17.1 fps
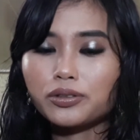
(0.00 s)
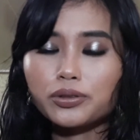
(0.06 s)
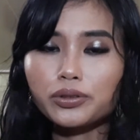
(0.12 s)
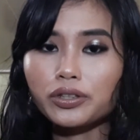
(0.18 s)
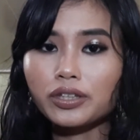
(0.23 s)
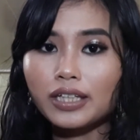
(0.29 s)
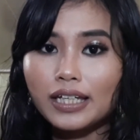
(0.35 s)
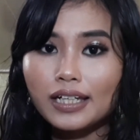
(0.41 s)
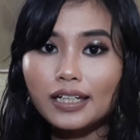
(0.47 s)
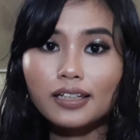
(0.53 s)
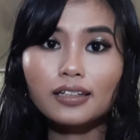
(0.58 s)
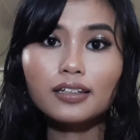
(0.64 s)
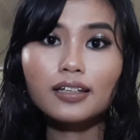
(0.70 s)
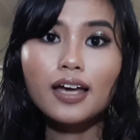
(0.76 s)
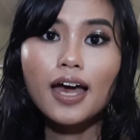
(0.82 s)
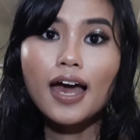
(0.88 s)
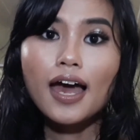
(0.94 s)

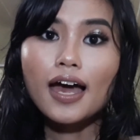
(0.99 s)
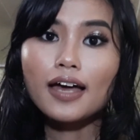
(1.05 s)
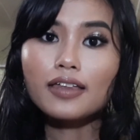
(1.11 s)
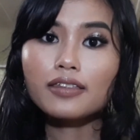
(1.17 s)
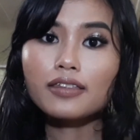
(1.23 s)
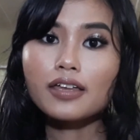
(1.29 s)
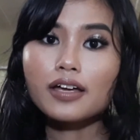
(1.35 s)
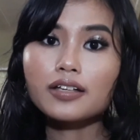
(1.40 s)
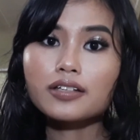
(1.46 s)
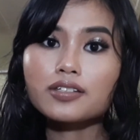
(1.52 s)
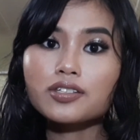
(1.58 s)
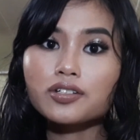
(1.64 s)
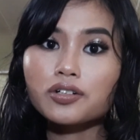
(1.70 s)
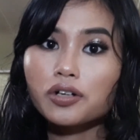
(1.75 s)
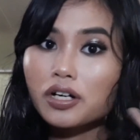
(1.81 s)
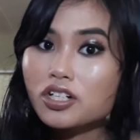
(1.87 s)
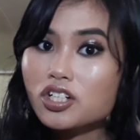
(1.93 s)
routine and then
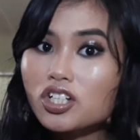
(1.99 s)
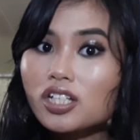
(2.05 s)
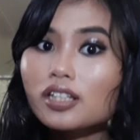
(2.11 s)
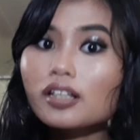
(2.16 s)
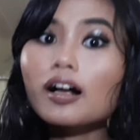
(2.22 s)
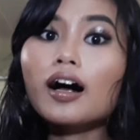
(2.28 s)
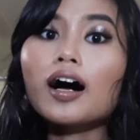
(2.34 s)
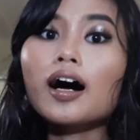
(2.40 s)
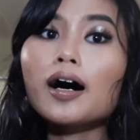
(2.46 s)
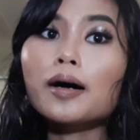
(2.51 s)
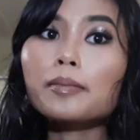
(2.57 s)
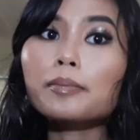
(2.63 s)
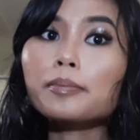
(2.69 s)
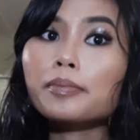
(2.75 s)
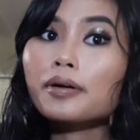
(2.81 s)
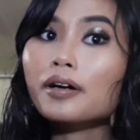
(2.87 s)
scrunch it up